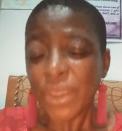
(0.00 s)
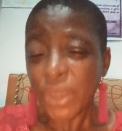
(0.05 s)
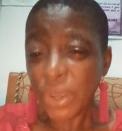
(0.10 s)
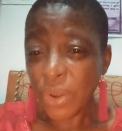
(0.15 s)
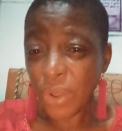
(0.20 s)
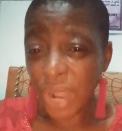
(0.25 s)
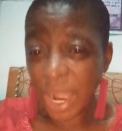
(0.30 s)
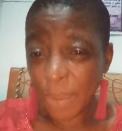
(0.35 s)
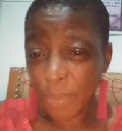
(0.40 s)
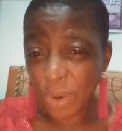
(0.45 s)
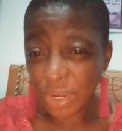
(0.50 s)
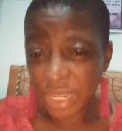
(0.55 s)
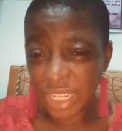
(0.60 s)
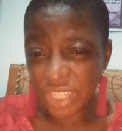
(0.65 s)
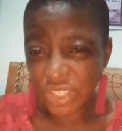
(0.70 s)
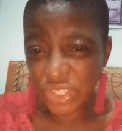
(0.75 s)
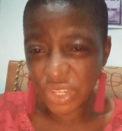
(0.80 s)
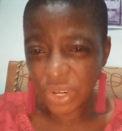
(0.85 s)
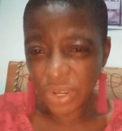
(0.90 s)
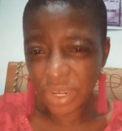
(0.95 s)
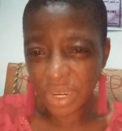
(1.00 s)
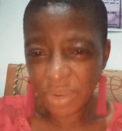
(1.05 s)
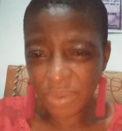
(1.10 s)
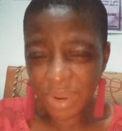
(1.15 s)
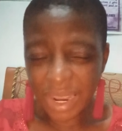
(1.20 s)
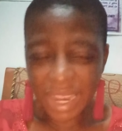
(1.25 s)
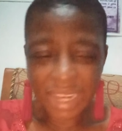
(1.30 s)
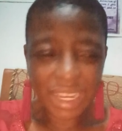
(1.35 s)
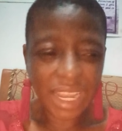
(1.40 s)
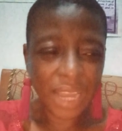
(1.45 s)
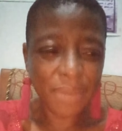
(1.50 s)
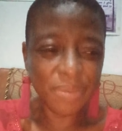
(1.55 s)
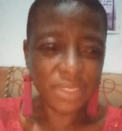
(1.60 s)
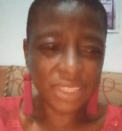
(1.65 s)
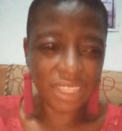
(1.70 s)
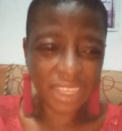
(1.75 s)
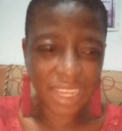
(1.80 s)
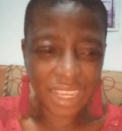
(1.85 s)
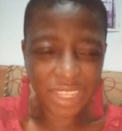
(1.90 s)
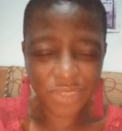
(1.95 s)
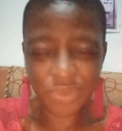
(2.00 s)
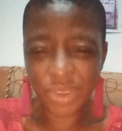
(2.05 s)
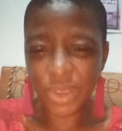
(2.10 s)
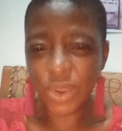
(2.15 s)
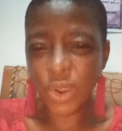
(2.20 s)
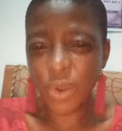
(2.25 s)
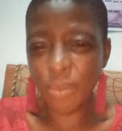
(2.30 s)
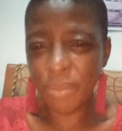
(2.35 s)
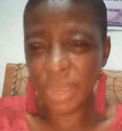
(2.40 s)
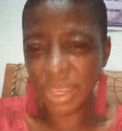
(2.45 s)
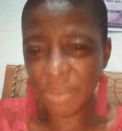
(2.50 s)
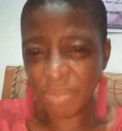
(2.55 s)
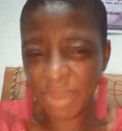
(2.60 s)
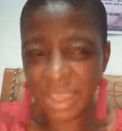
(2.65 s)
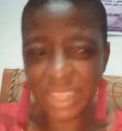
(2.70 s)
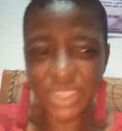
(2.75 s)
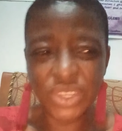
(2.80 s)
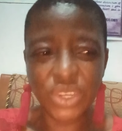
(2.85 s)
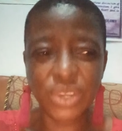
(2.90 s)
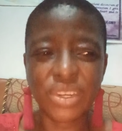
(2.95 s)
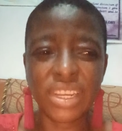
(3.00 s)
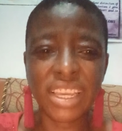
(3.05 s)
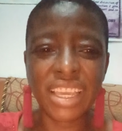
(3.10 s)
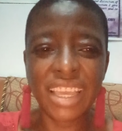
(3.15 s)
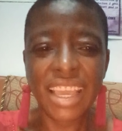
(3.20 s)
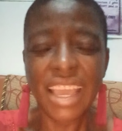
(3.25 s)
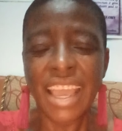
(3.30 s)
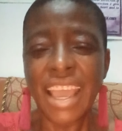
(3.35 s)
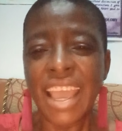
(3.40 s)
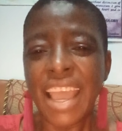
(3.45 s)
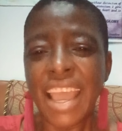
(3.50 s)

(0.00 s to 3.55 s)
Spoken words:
You know, I'm on this journey, right? Abstinence with commitment journey.